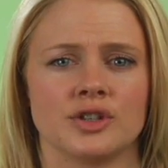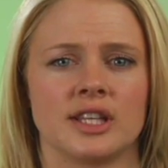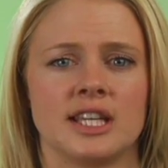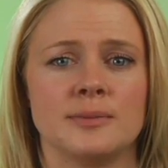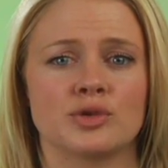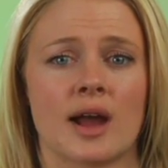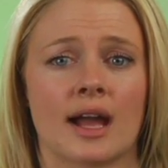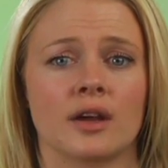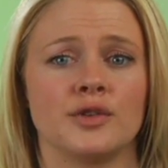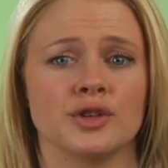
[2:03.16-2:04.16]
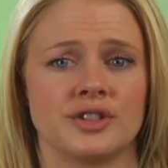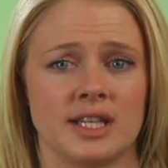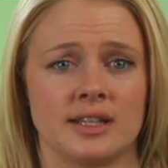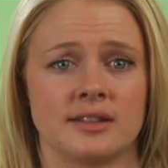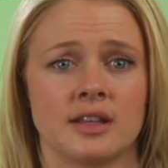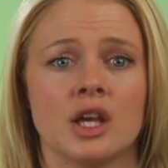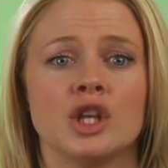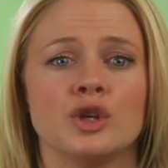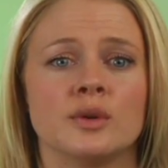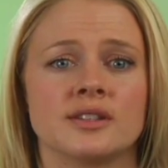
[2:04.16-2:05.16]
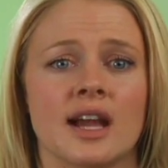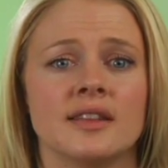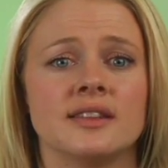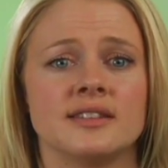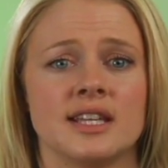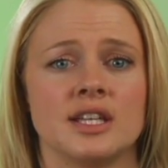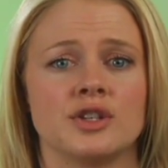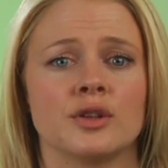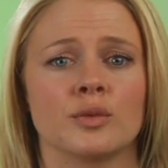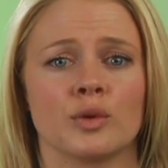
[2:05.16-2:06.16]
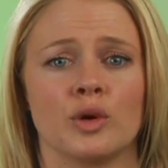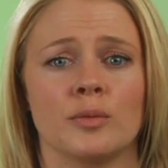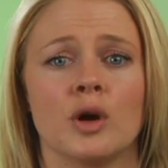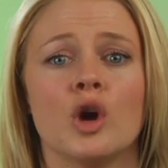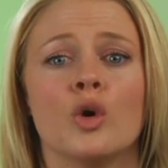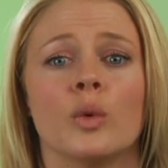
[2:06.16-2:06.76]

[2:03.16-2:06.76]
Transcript: to keep track of your scenes, you assign the scene to the room